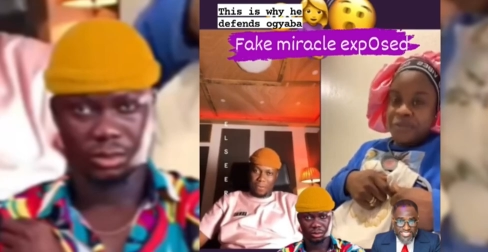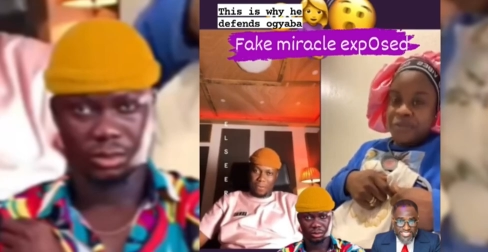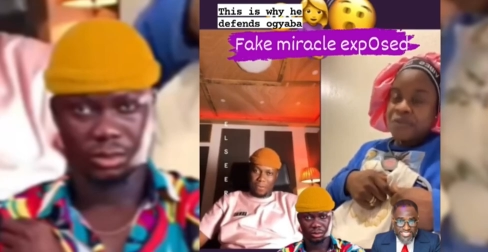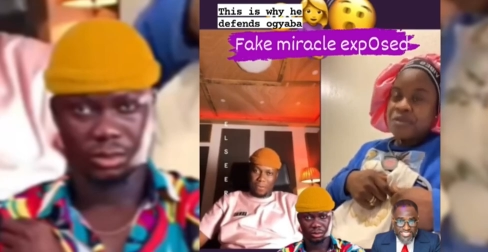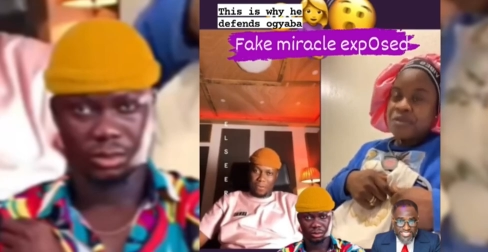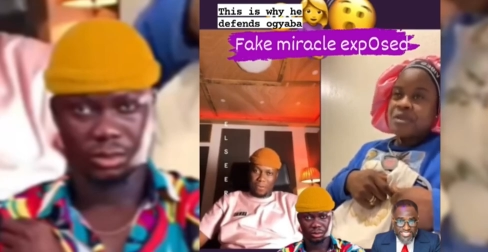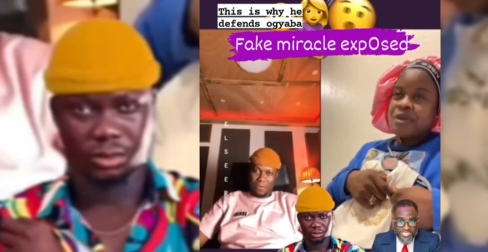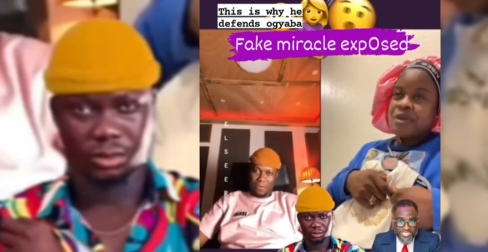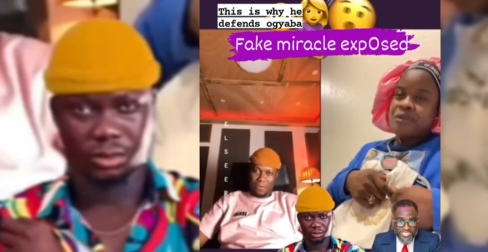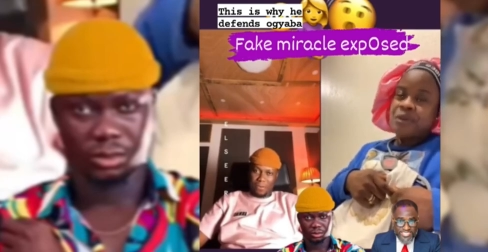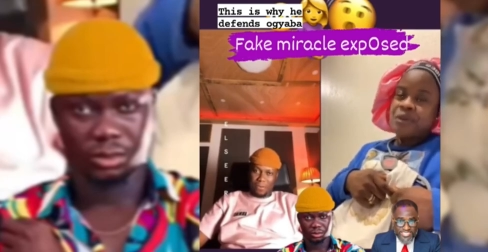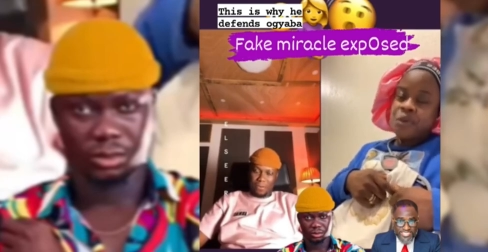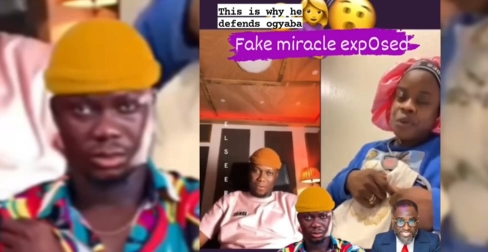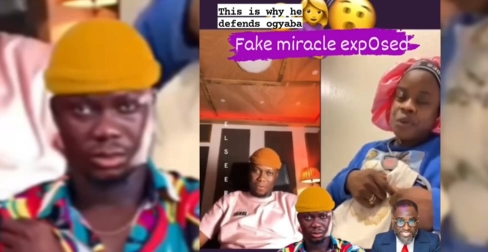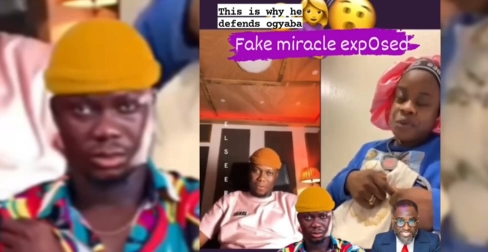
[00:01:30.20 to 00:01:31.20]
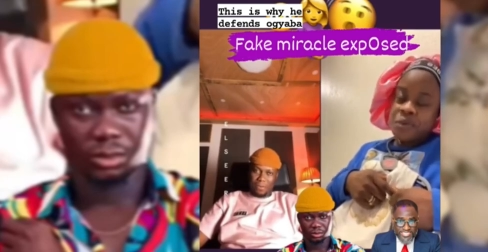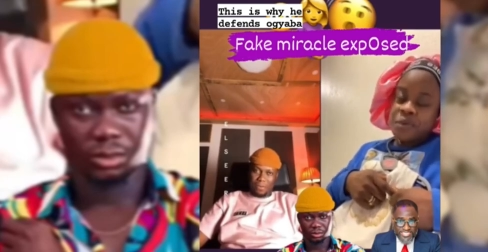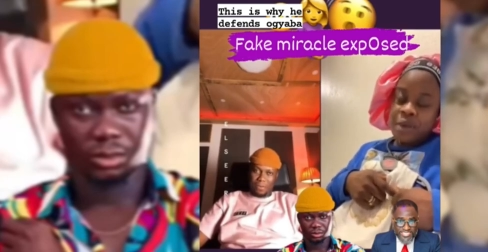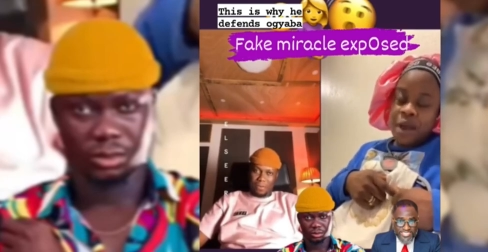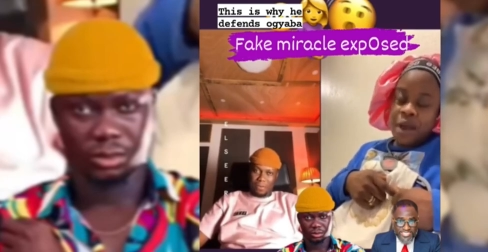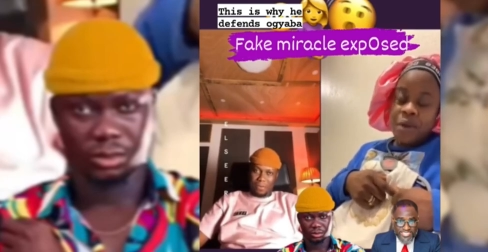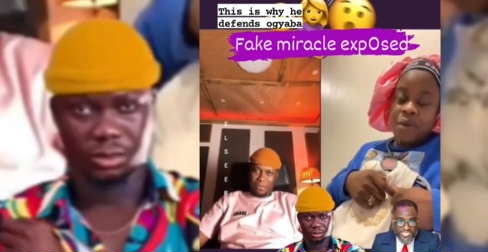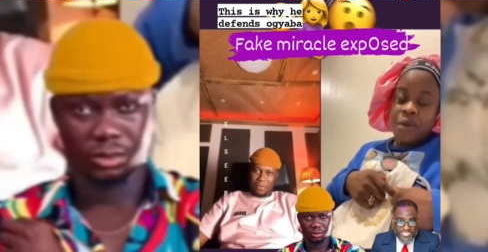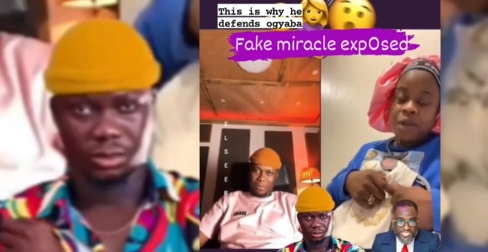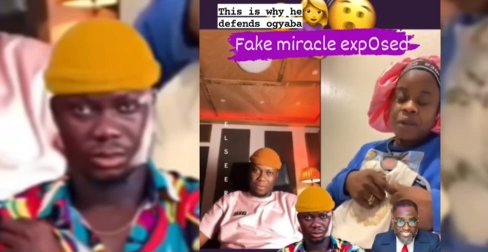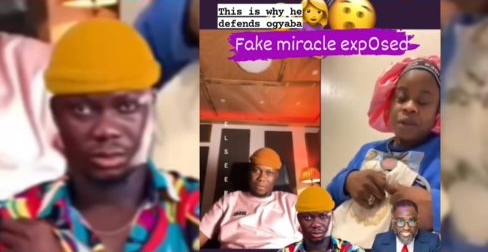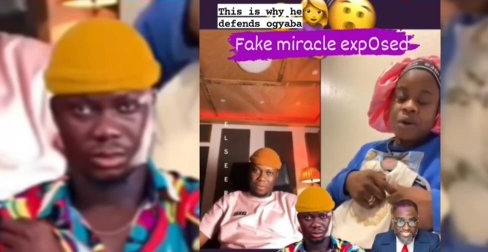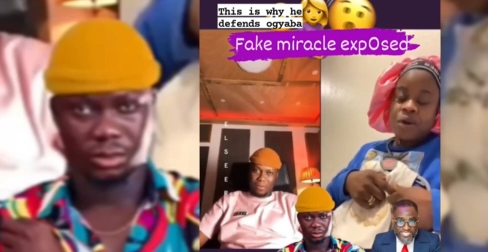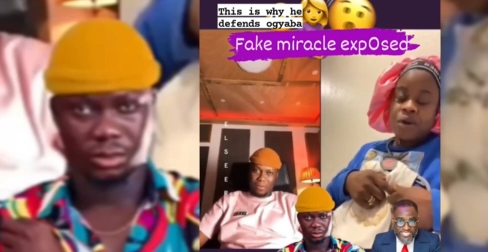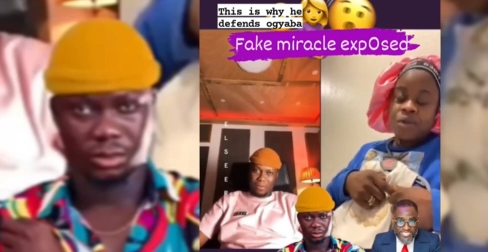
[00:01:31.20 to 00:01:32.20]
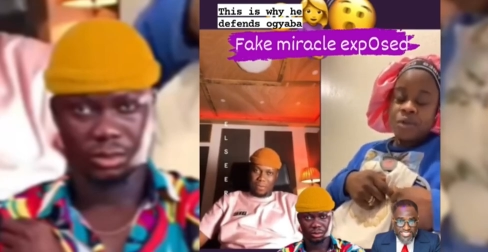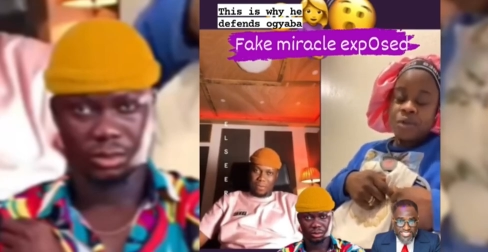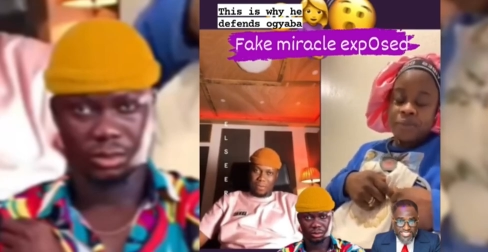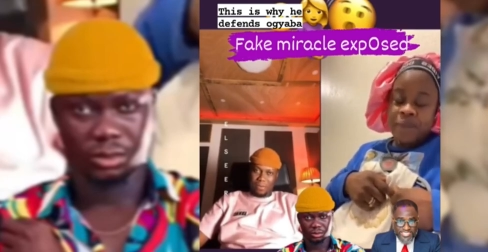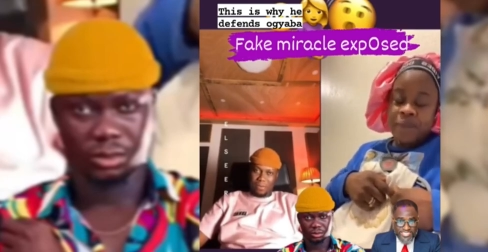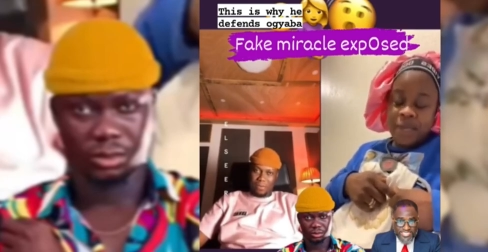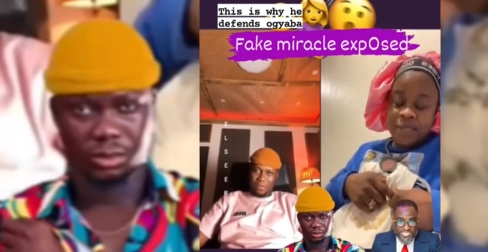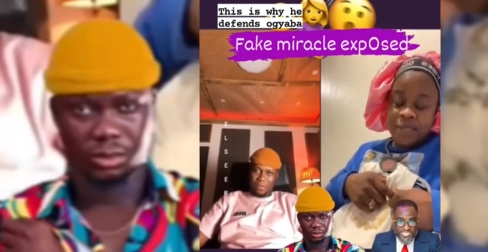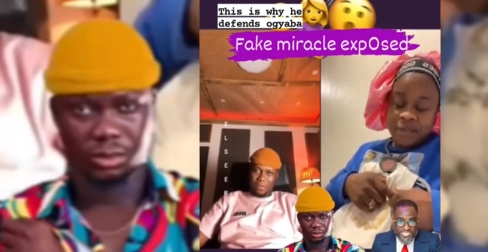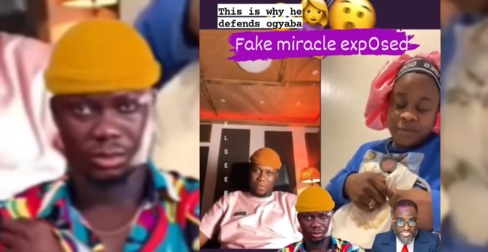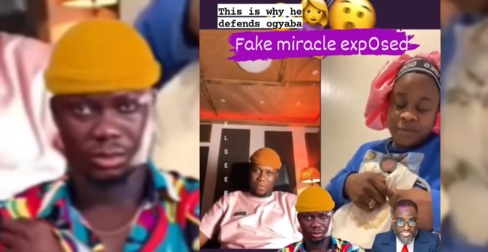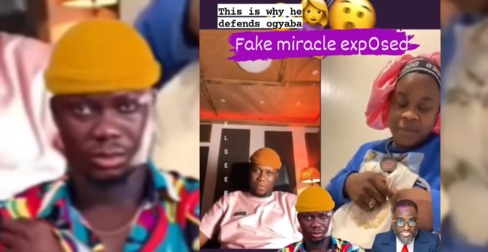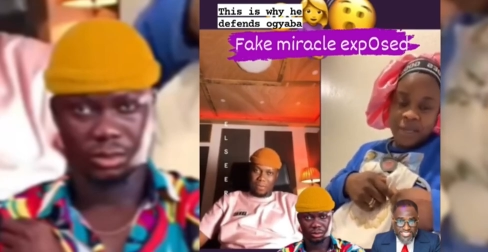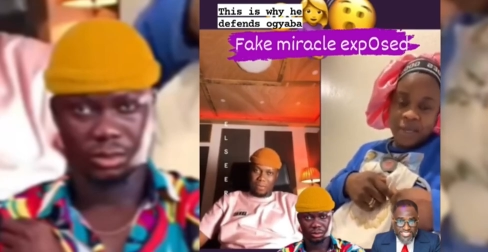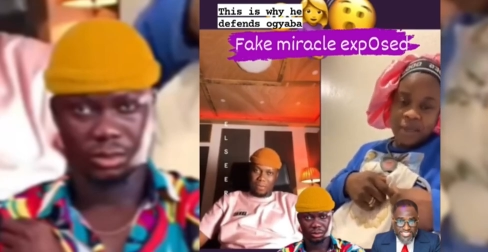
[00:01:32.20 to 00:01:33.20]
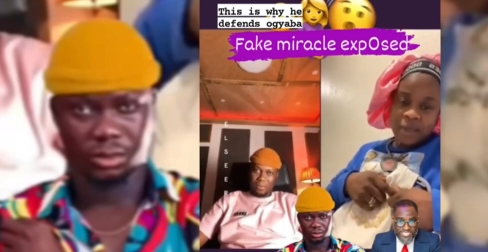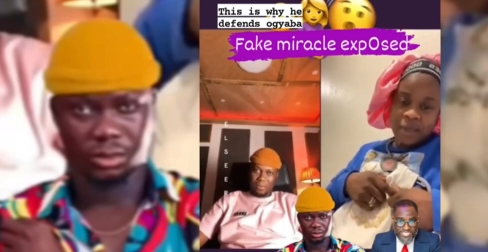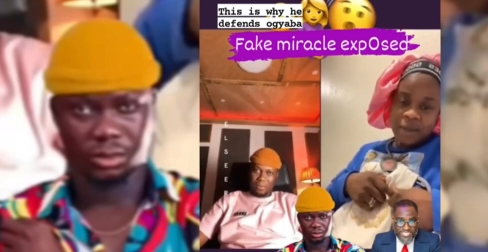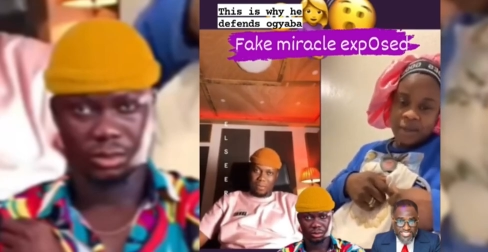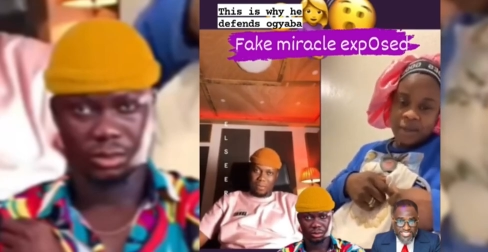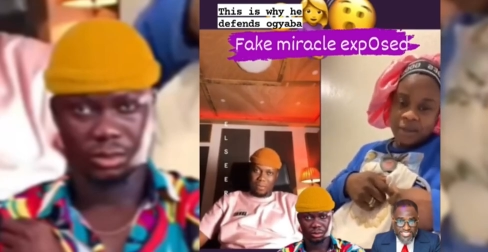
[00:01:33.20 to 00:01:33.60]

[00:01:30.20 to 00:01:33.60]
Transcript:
Speaker 1: the fruit of the womb. I want God to bless me.